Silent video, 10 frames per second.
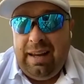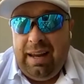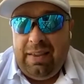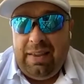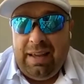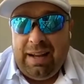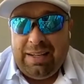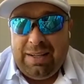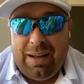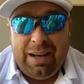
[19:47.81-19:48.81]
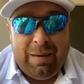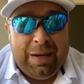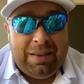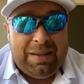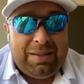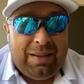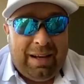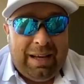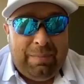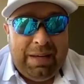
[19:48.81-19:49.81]
And then I talk about this a
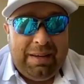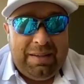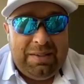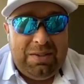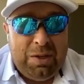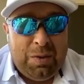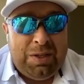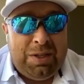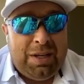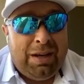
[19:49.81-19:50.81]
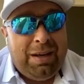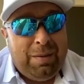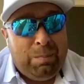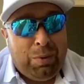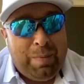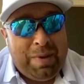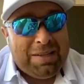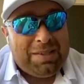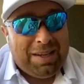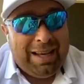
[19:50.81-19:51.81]
lot because you and Doug pulled me
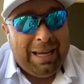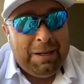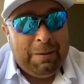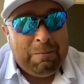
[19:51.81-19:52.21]
aside,